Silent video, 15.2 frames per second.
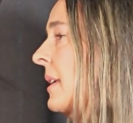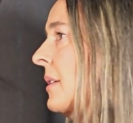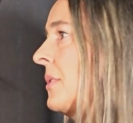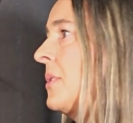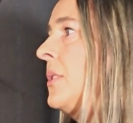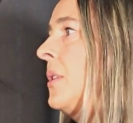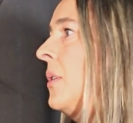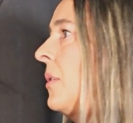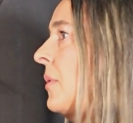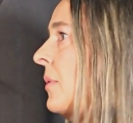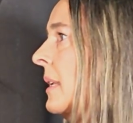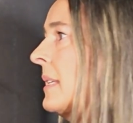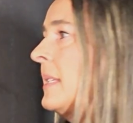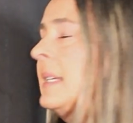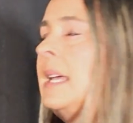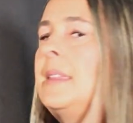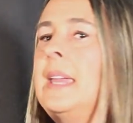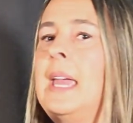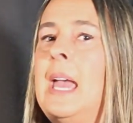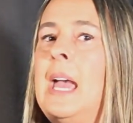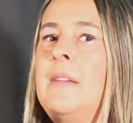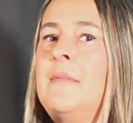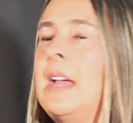So let's say they
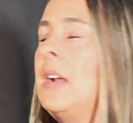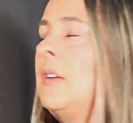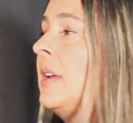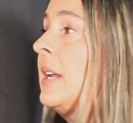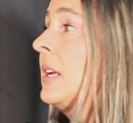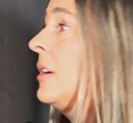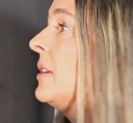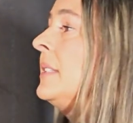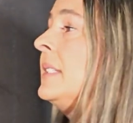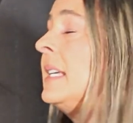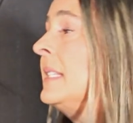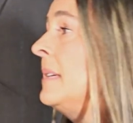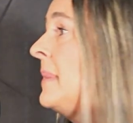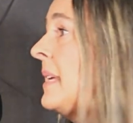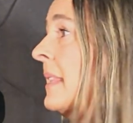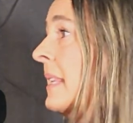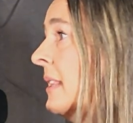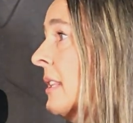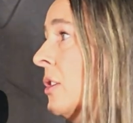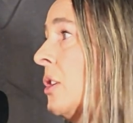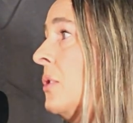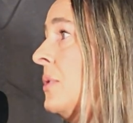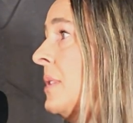have that credit card. Doesn't mean that they're
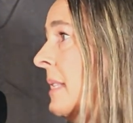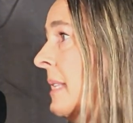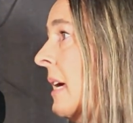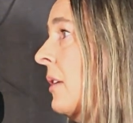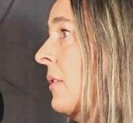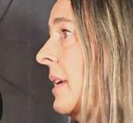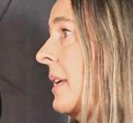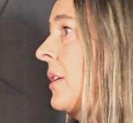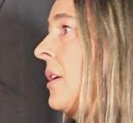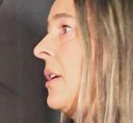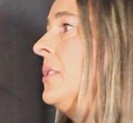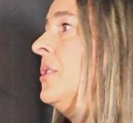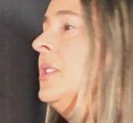using that credit card, just